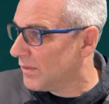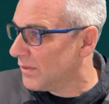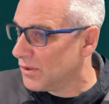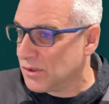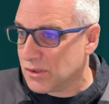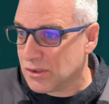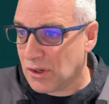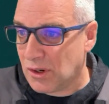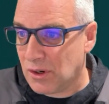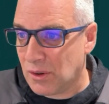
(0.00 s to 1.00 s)

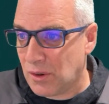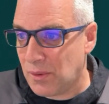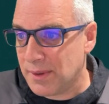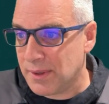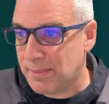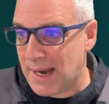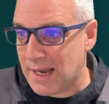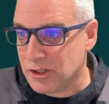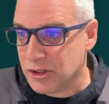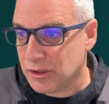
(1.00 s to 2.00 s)
So the
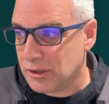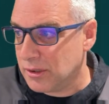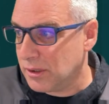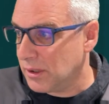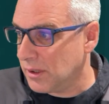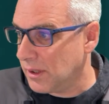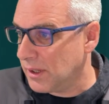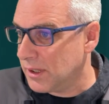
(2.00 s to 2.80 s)
milestone is